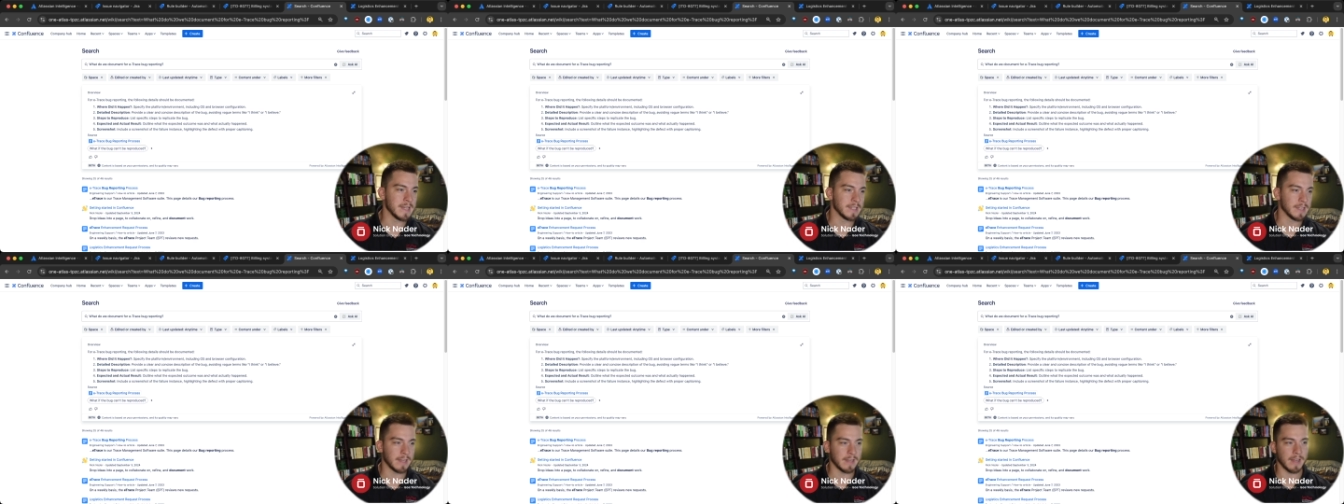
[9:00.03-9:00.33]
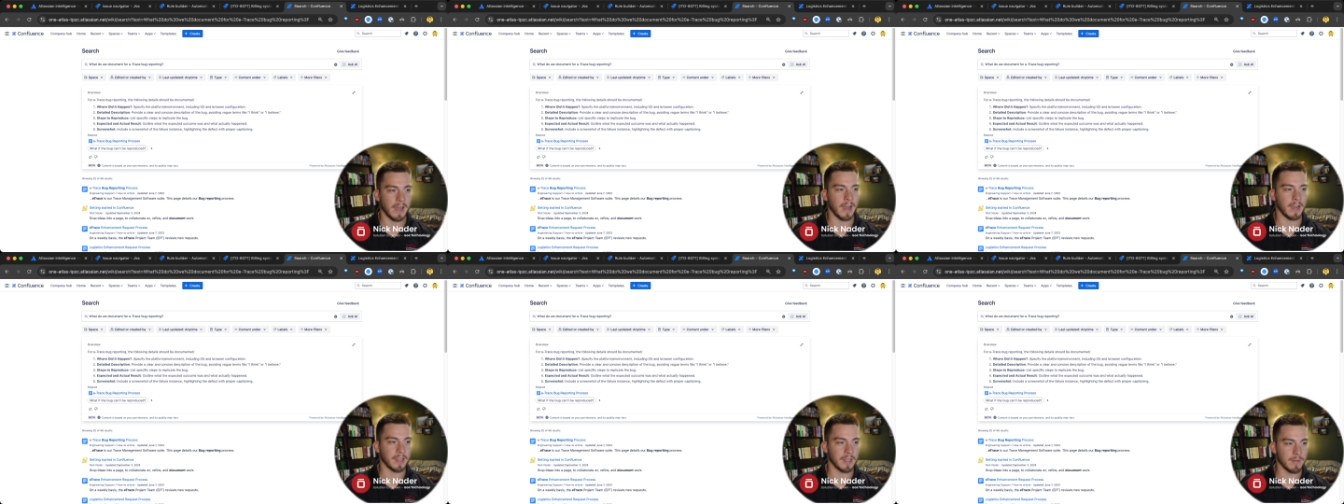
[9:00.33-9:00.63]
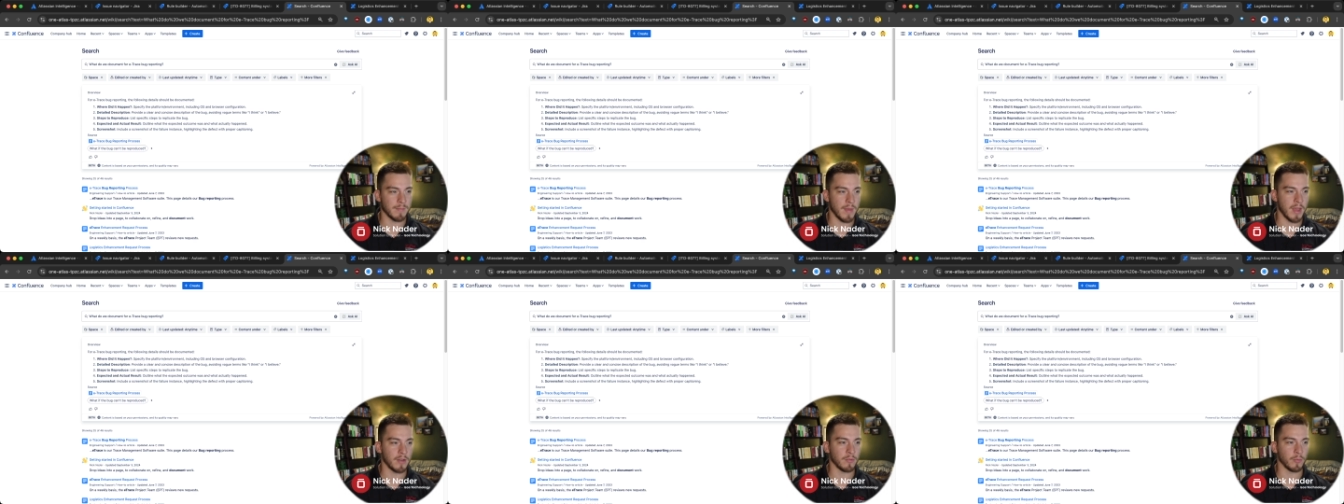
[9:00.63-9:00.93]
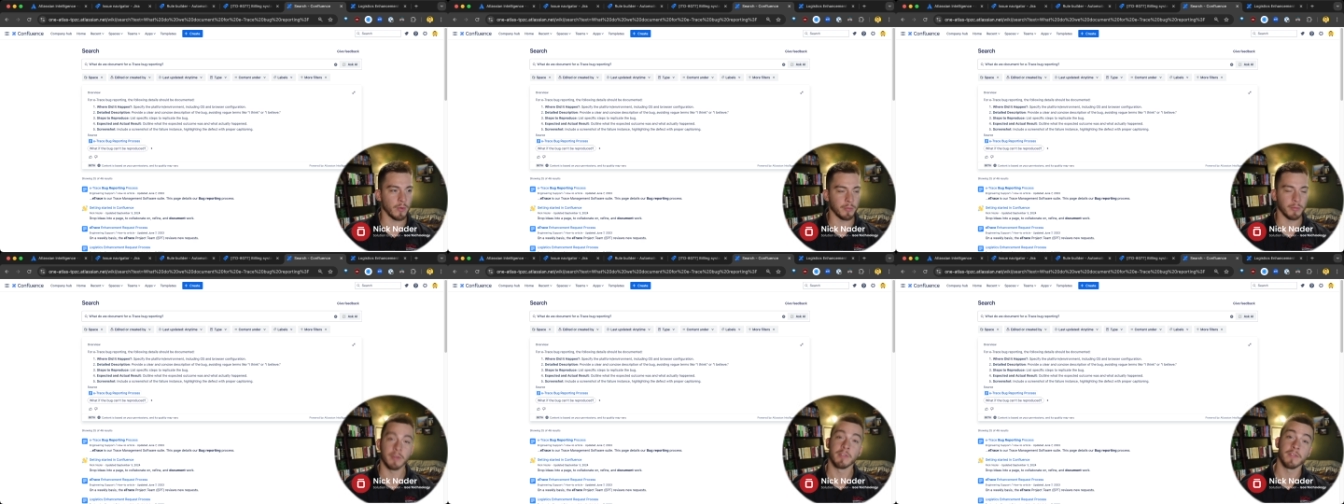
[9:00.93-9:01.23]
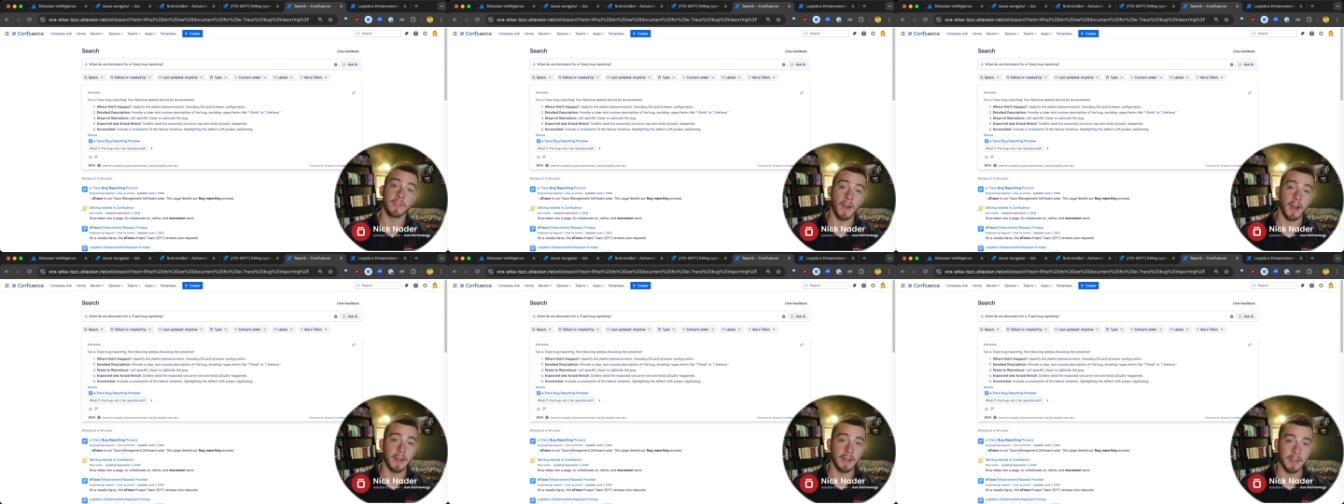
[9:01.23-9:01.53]
to document when we
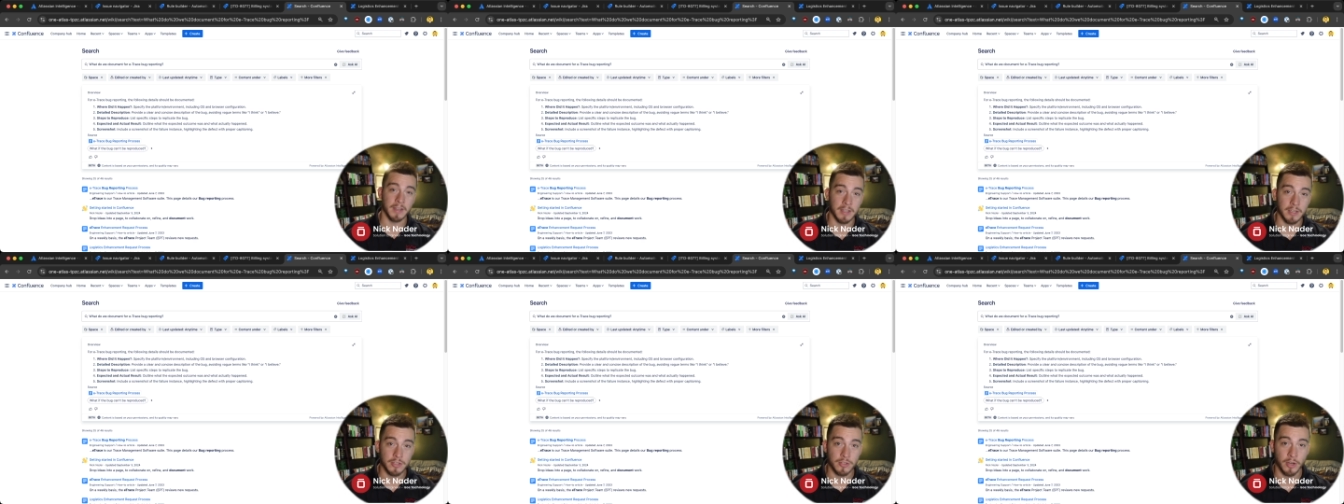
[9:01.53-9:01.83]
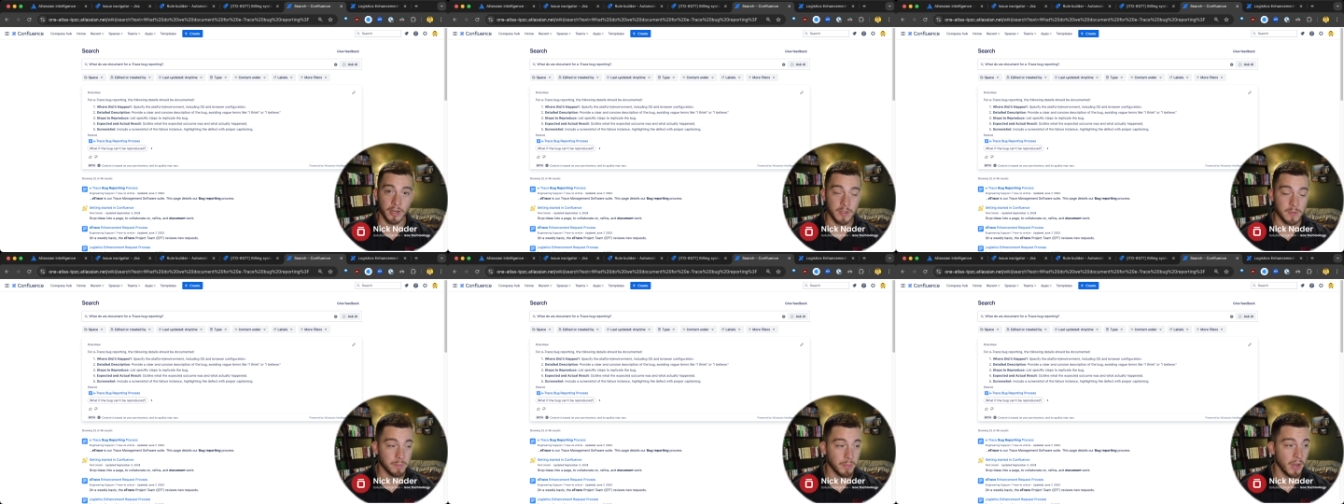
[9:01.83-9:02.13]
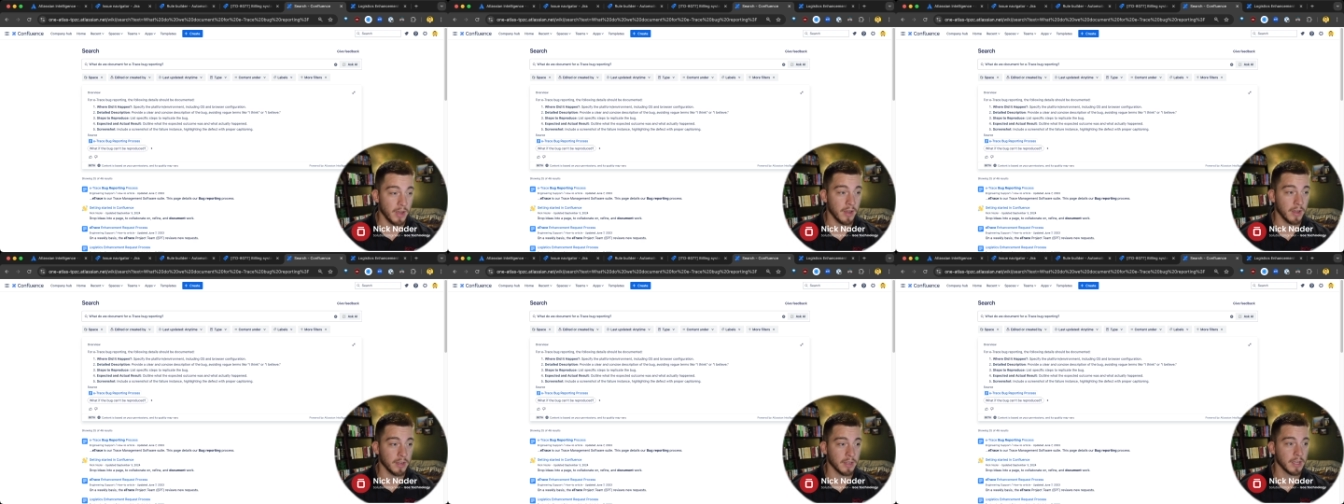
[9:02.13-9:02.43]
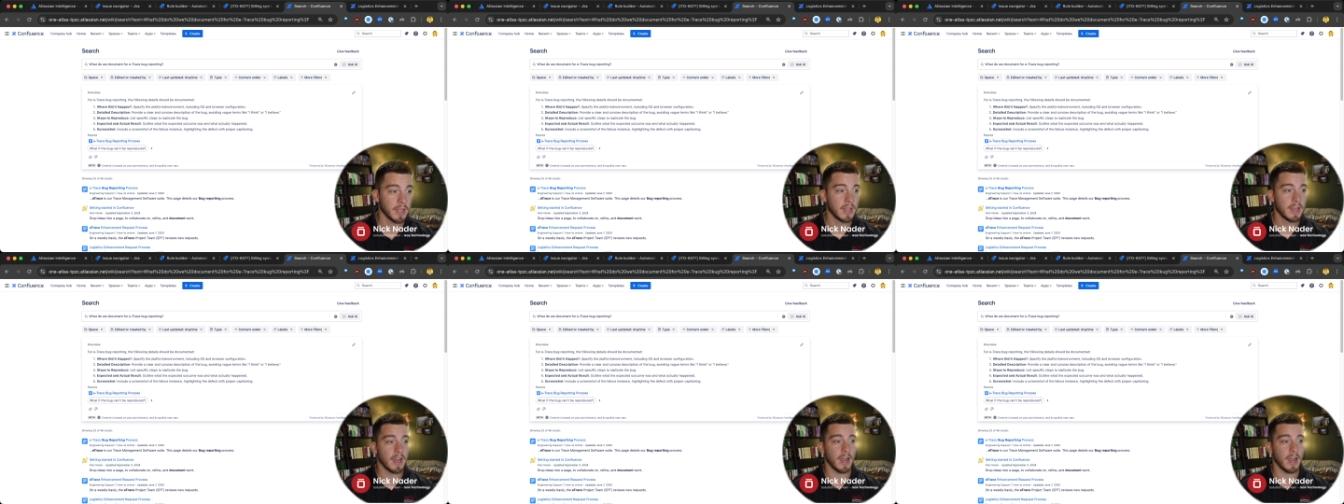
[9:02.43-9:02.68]
find an eTrace bug,